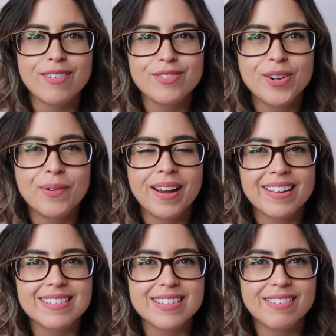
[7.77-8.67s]
I don't know why
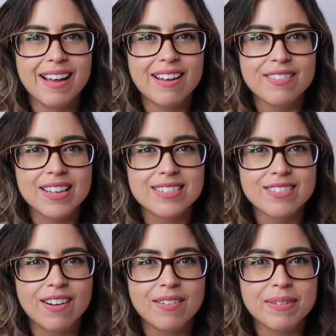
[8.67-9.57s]
I still have that
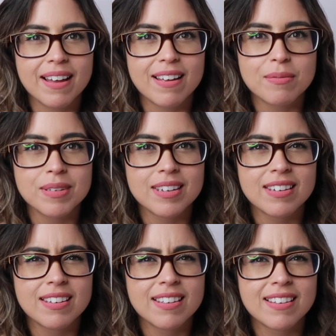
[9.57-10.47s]
star behind
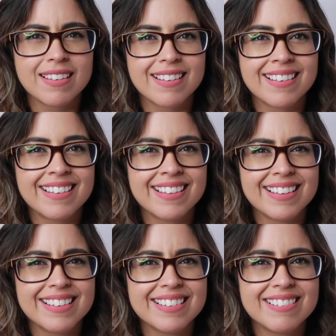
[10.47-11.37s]
me.
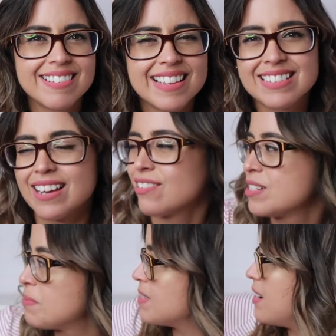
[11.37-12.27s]
It's not
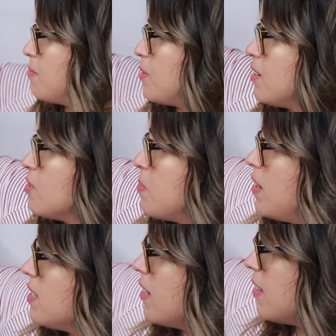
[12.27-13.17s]
Christmas anymore. I should
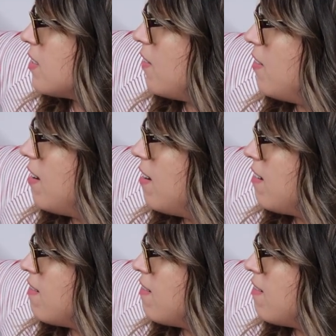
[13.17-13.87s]
probably take this off, huh?